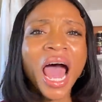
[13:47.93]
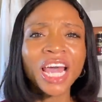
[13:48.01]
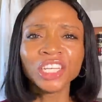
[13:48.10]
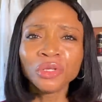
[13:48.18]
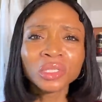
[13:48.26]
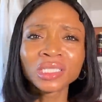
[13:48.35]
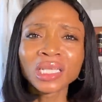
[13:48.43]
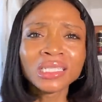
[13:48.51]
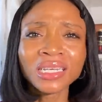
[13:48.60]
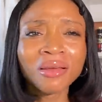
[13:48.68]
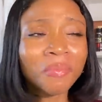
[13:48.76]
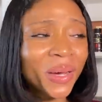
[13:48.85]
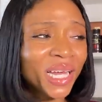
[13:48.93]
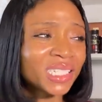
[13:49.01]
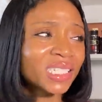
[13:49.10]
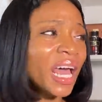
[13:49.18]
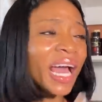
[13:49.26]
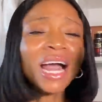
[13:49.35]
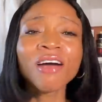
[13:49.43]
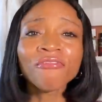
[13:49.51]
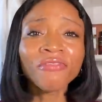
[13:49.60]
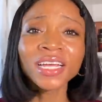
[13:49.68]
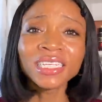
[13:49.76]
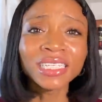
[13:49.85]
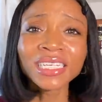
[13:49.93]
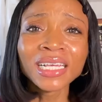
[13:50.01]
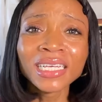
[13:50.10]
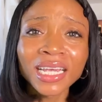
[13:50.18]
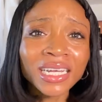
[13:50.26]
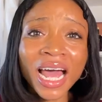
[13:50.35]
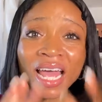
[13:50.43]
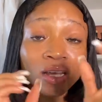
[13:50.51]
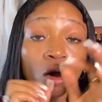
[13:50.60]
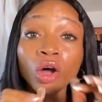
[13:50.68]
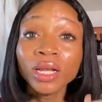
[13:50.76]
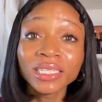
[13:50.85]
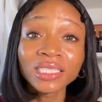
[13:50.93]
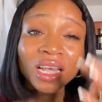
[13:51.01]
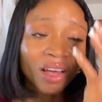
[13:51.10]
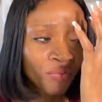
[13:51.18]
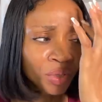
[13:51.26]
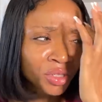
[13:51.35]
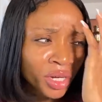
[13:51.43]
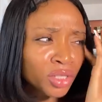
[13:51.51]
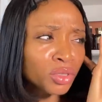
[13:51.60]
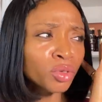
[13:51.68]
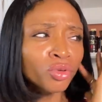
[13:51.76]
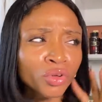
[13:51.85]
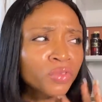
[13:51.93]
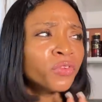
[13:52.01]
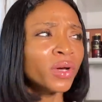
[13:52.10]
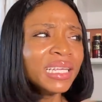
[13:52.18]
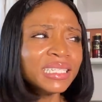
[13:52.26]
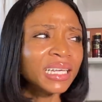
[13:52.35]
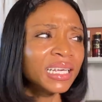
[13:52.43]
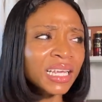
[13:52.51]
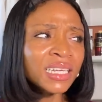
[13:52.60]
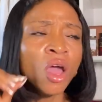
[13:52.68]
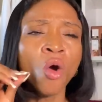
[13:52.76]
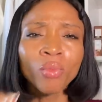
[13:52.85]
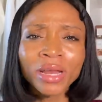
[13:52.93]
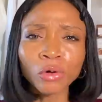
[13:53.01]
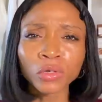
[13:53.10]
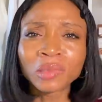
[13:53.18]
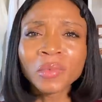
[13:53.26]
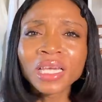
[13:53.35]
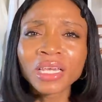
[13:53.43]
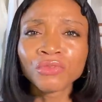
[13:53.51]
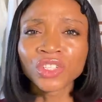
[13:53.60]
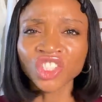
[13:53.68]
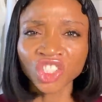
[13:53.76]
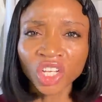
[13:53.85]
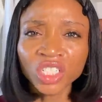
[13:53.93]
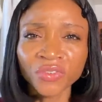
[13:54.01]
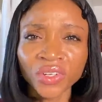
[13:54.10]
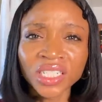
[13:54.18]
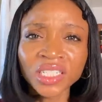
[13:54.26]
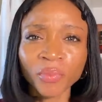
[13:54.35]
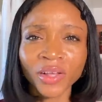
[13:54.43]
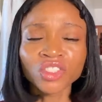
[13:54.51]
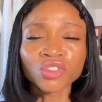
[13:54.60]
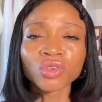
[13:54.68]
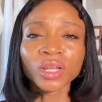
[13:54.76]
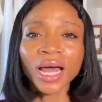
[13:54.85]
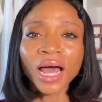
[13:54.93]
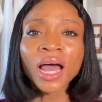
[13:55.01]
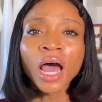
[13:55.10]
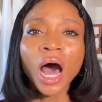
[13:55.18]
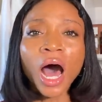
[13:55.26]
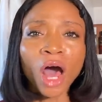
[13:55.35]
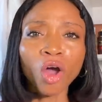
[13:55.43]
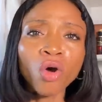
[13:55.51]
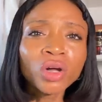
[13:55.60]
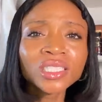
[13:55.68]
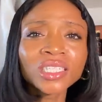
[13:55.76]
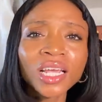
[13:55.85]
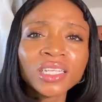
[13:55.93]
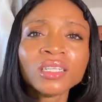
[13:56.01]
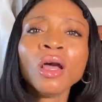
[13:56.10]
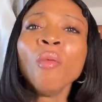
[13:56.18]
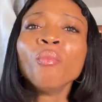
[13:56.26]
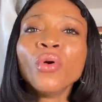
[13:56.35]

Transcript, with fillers: I used it in the past. I can't find it again. I honestly have been trying to look for it again when I was making research for this particular uh, content.